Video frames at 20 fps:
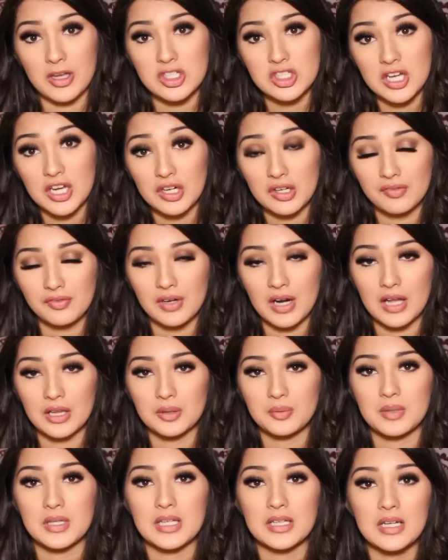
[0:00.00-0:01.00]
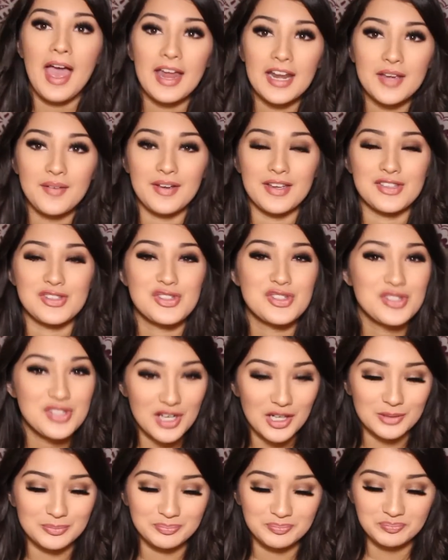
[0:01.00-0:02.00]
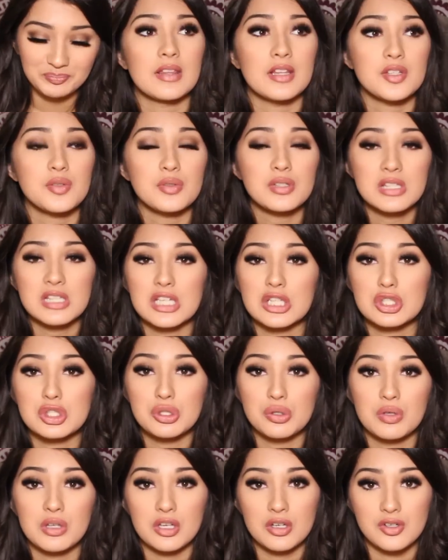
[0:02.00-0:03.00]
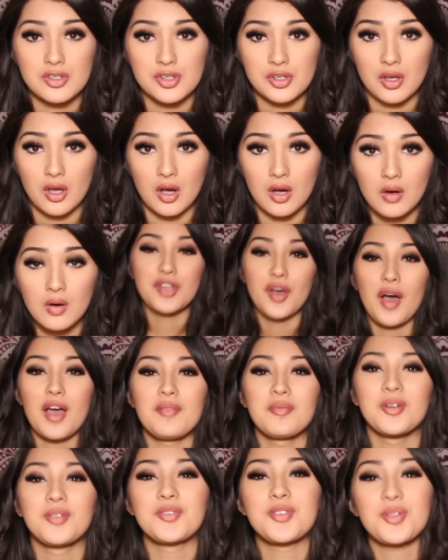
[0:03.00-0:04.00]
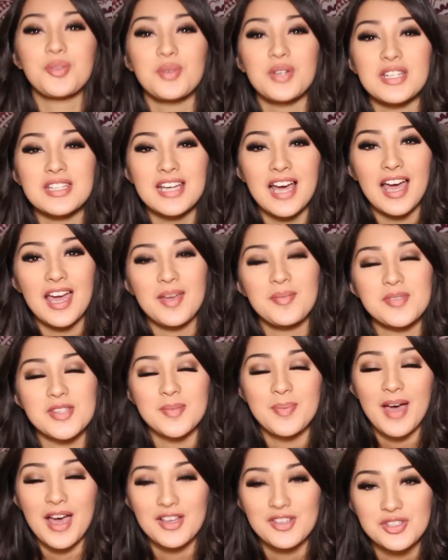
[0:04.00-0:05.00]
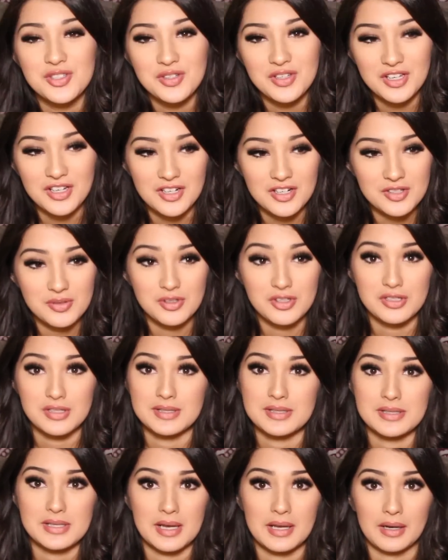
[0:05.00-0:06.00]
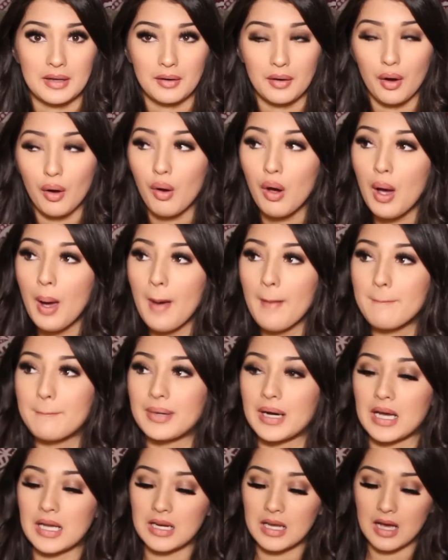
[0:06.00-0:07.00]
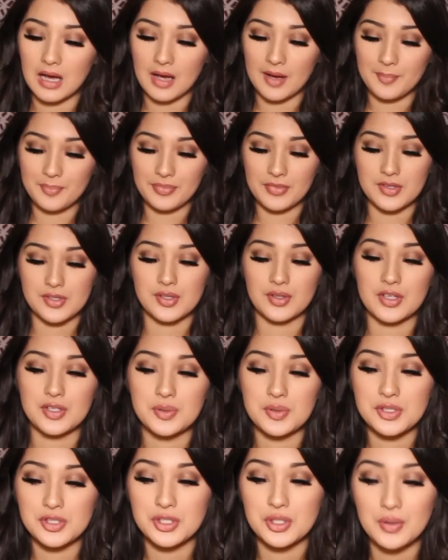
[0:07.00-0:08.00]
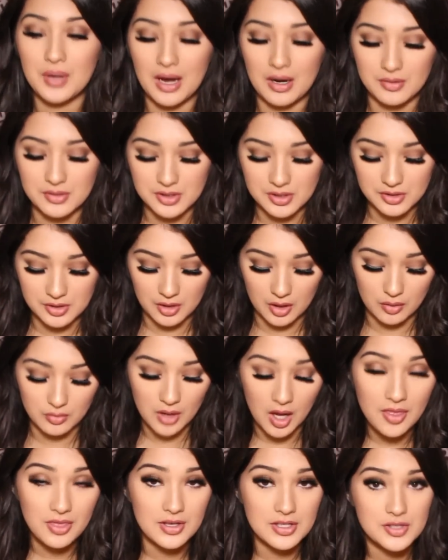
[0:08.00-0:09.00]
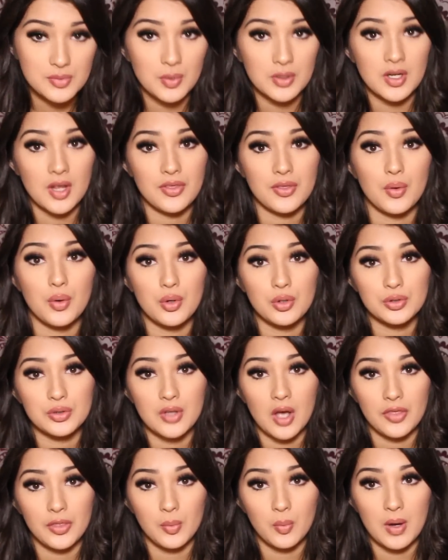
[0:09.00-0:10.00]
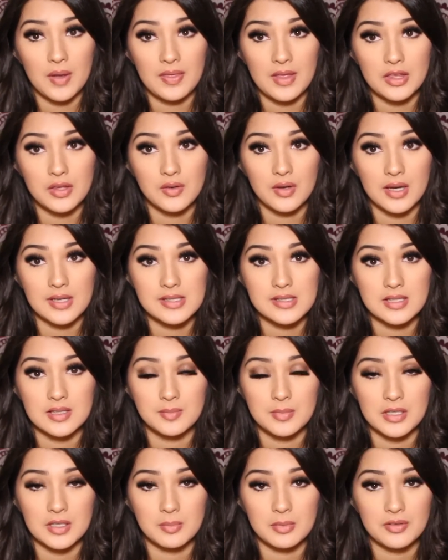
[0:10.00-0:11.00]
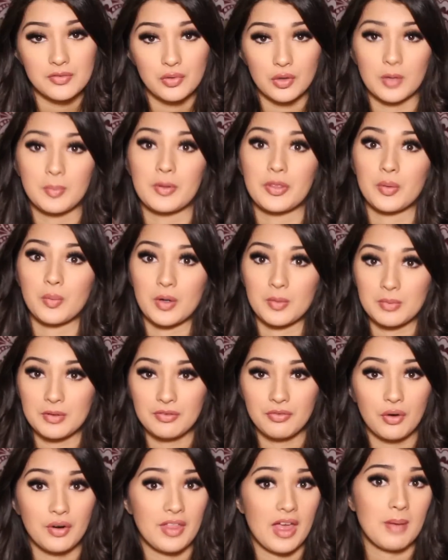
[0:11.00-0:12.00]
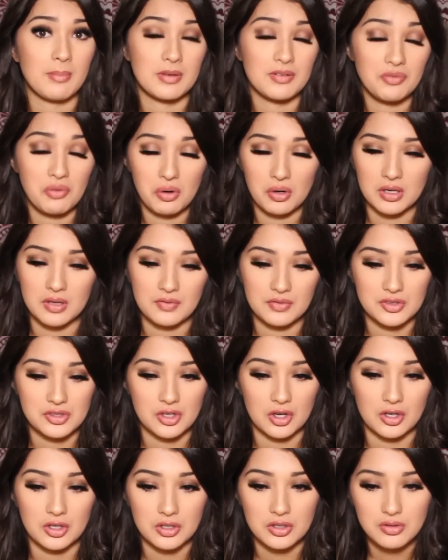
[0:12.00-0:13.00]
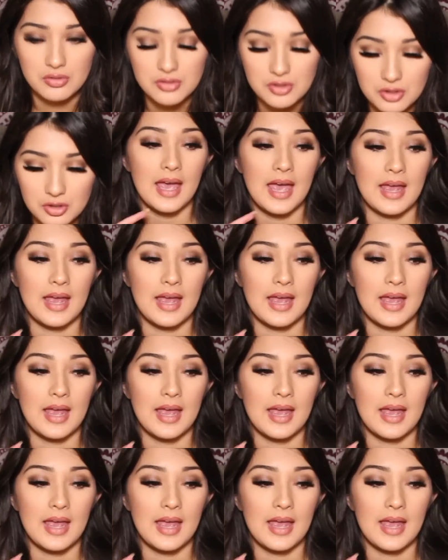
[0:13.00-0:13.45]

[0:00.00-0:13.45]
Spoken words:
my channel for Halloween. Anyways, so this was like 2 years ago. So I moved 3 times in the past 2 years, which is insane, I know. But so this was 2 houses ago, not this one, not the old, not the one that you guys seen me in before, but the one before that, before I even started YouTube.